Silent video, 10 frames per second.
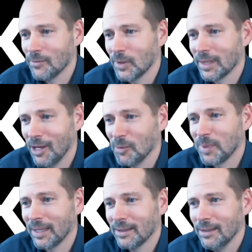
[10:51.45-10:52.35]
with
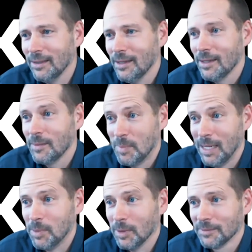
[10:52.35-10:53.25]
helping
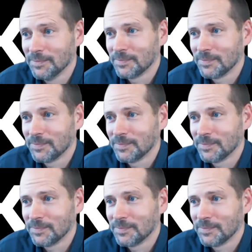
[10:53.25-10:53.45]
people.